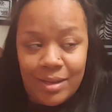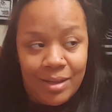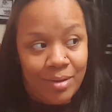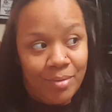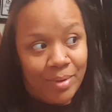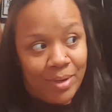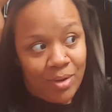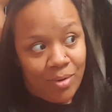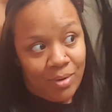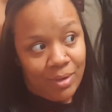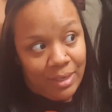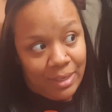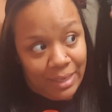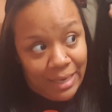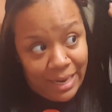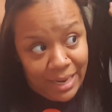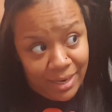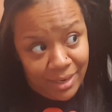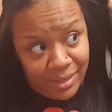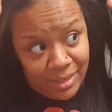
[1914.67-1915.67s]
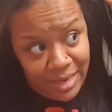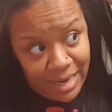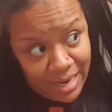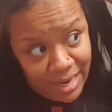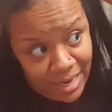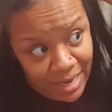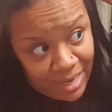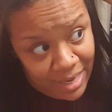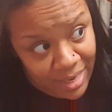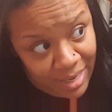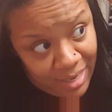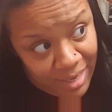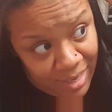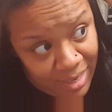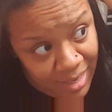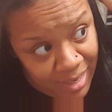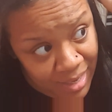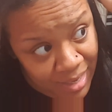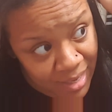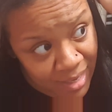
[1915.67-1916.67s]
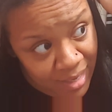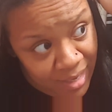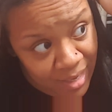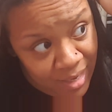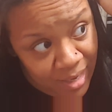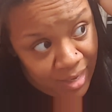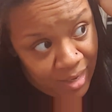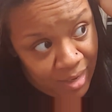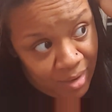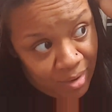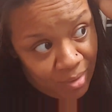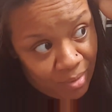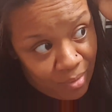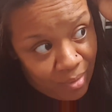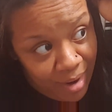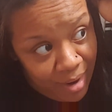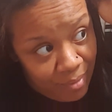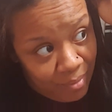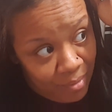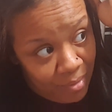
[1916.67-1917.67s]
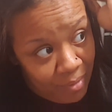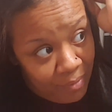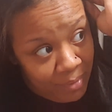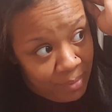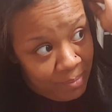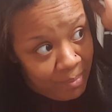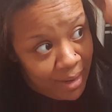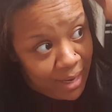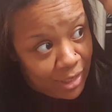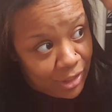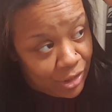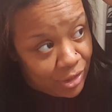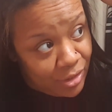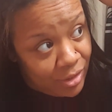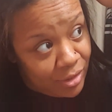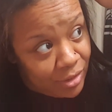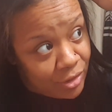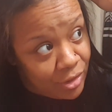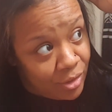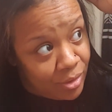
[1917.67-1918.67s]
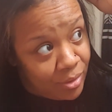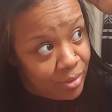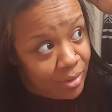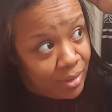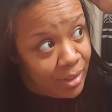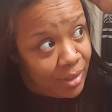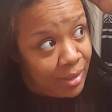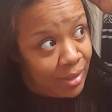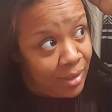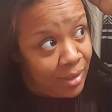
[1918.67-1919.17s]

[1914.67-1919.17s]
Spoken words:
and we're going to lay it down. Right where we measured it to.